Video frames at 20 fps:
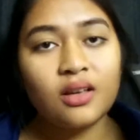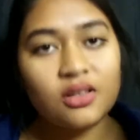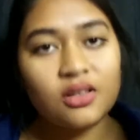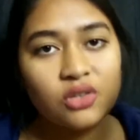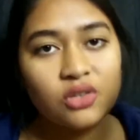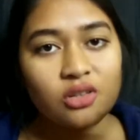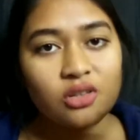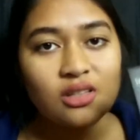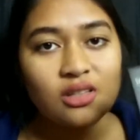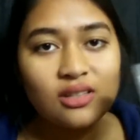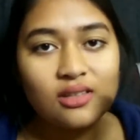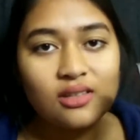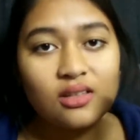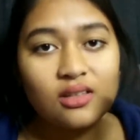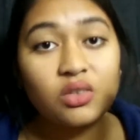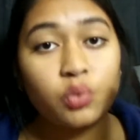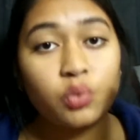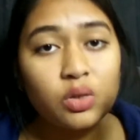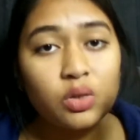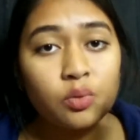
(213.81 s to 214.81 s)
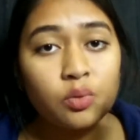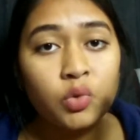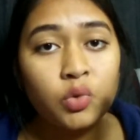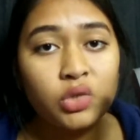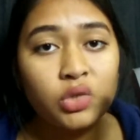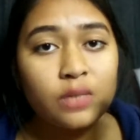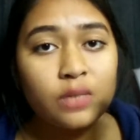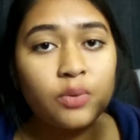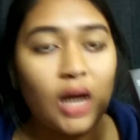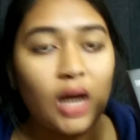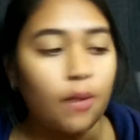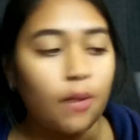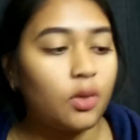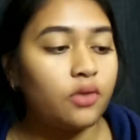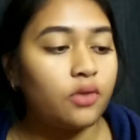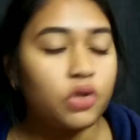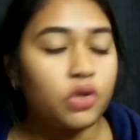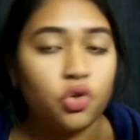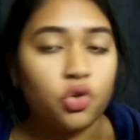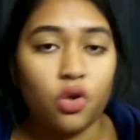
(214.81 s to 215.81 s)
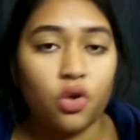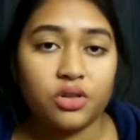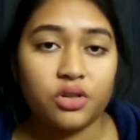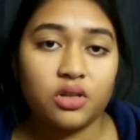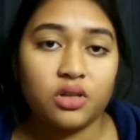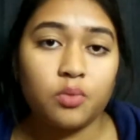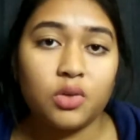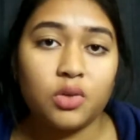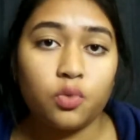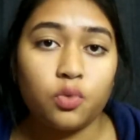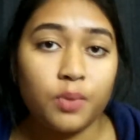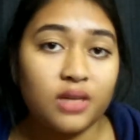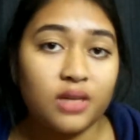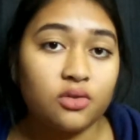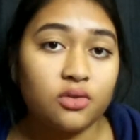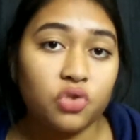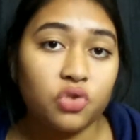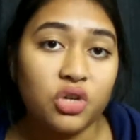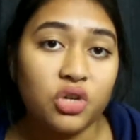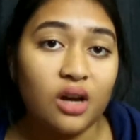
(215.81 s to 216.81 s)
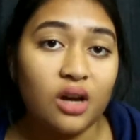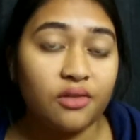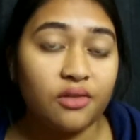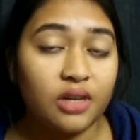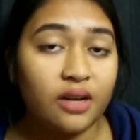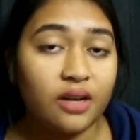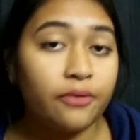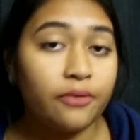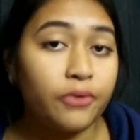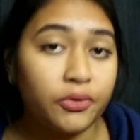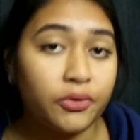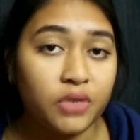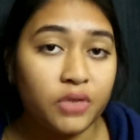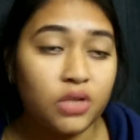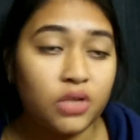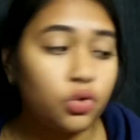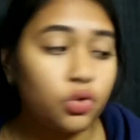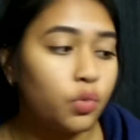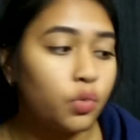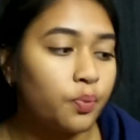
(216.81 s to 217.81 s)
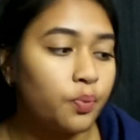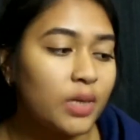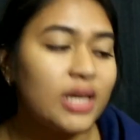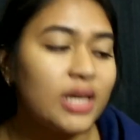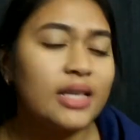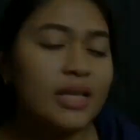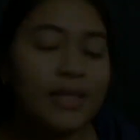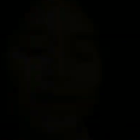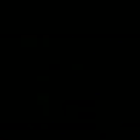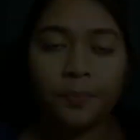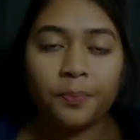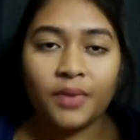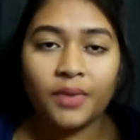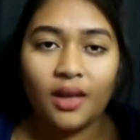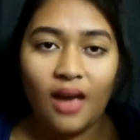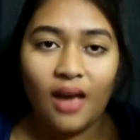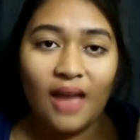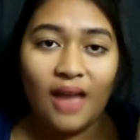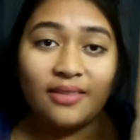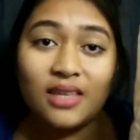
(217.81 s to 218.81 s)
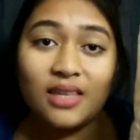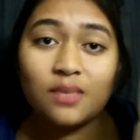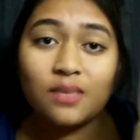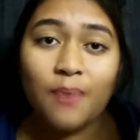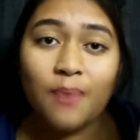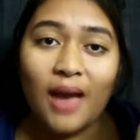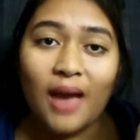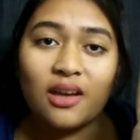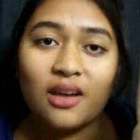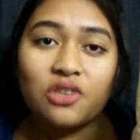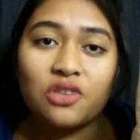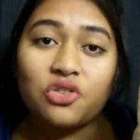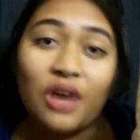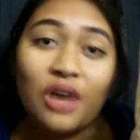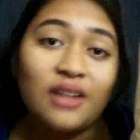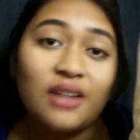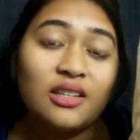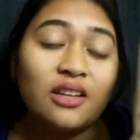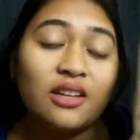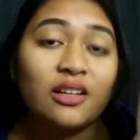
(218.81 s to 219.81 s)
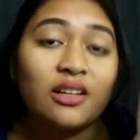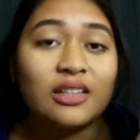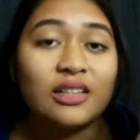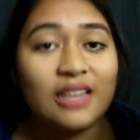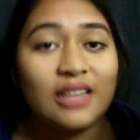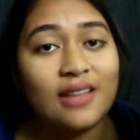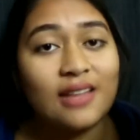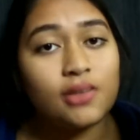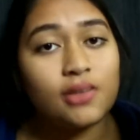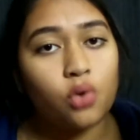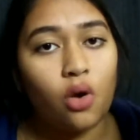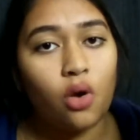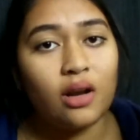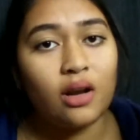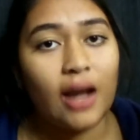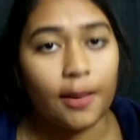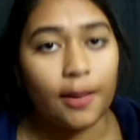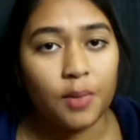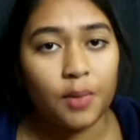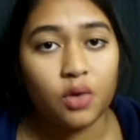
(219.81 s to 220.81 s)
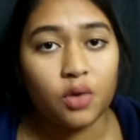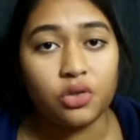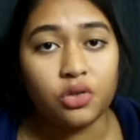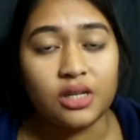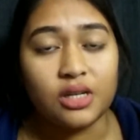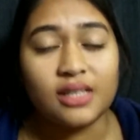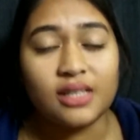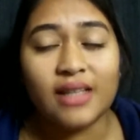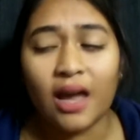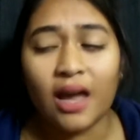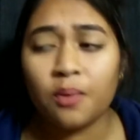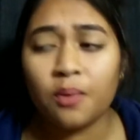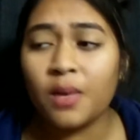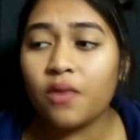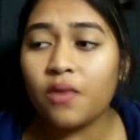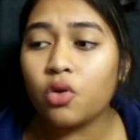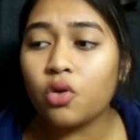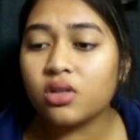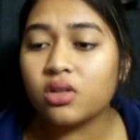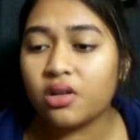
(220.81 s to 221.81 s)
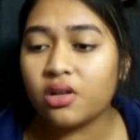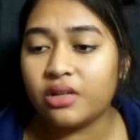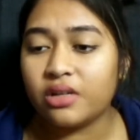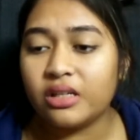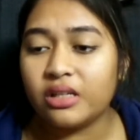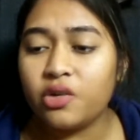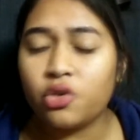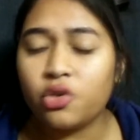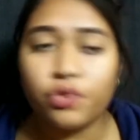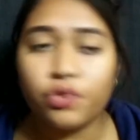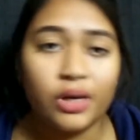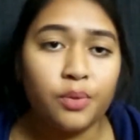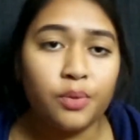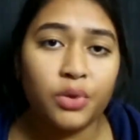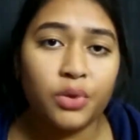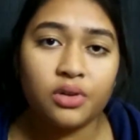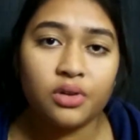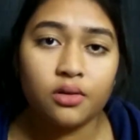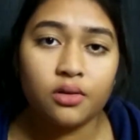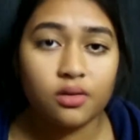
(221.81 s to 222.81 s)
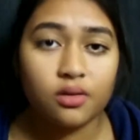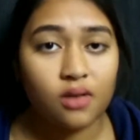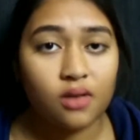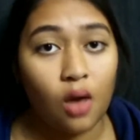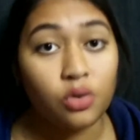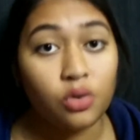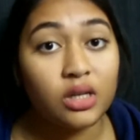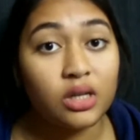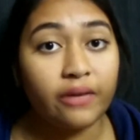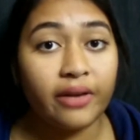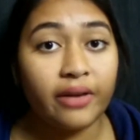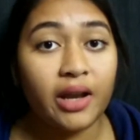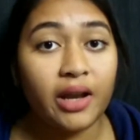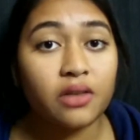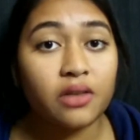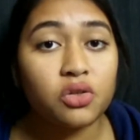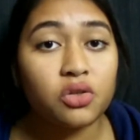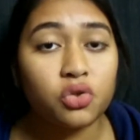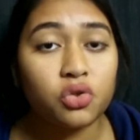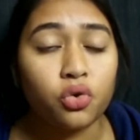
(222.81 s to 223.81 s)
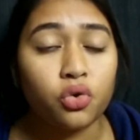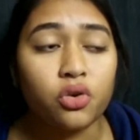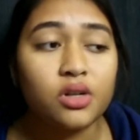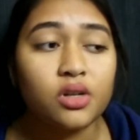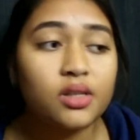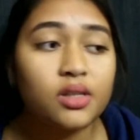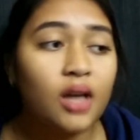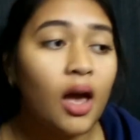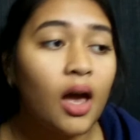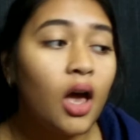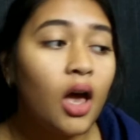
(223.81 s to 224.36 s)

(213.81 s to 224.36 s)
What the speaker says: So this is the Swiss Beauty primer which costed me 315 rupees. And this packet right here contains all Lakme goodies. Lakme was currently on 20% discount even at stores,